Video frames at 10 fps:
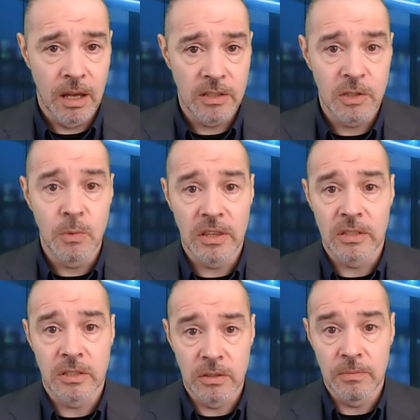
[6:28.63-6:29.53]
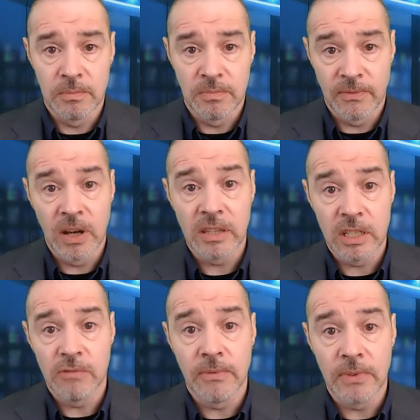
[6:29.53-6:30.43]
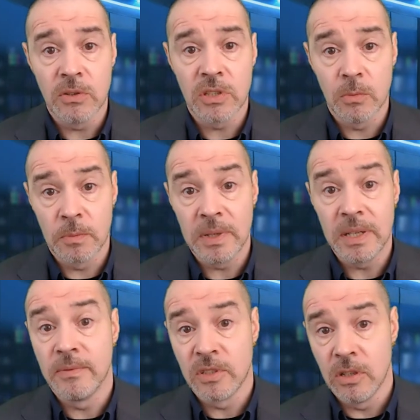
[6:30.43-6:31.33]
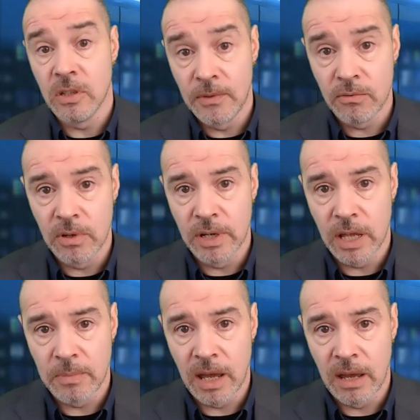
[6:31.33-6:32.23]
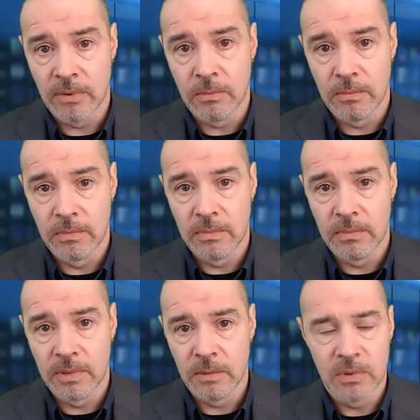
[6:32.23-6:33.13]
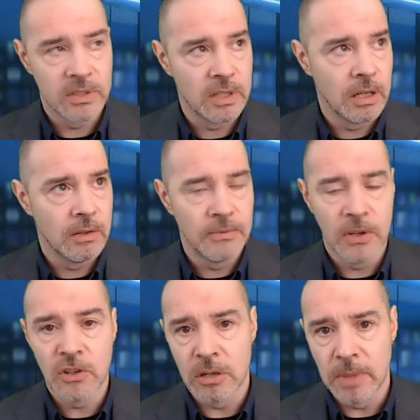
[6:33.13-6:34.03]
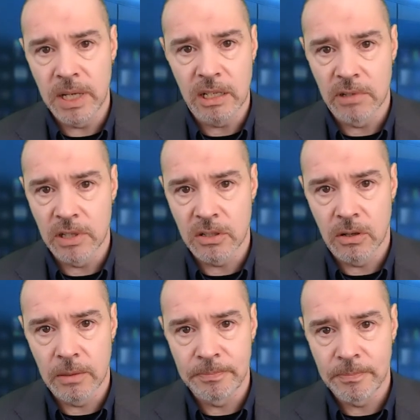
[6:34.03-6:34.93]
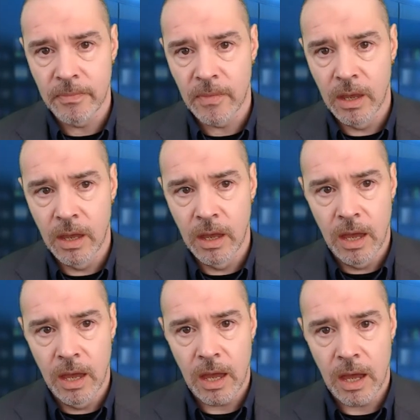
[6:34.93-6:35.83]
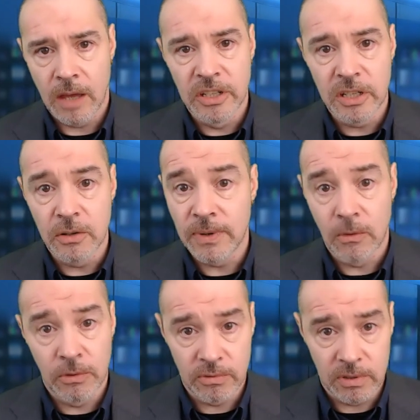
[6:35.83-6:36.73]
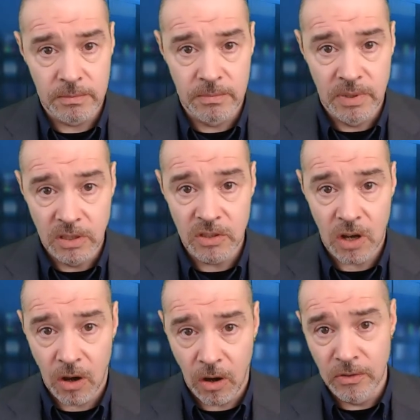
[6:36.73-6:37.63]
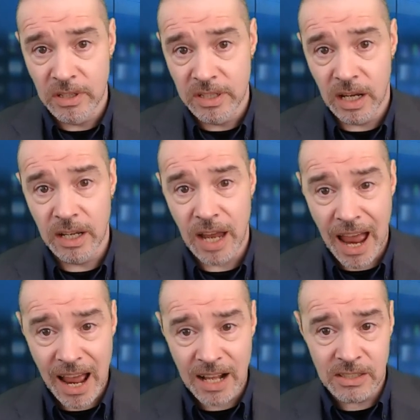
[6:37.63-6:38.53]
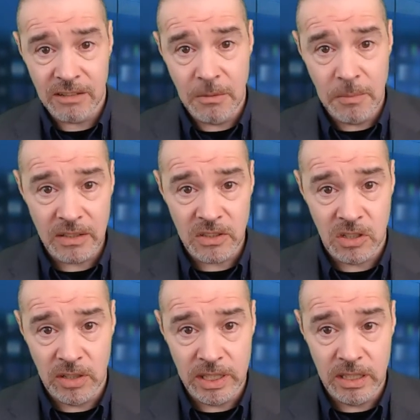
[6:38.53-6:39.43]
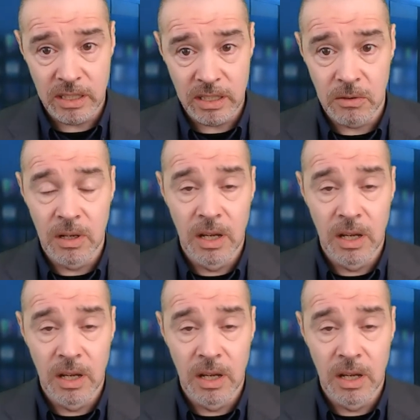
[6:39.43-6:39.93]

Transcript: to others, to provide these reviews that would be served through another platform. It was Virgin Media at the time. And the deal fell through because on the day, as they were about to sign the deal,